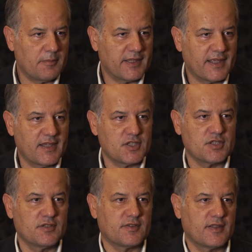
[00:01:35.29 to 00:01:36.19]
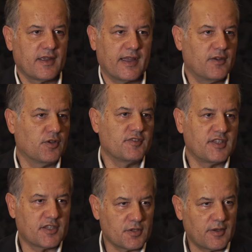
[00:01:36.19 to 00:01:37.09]
applications and
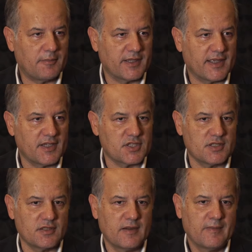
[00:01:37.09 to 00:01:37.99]
non-secure applications.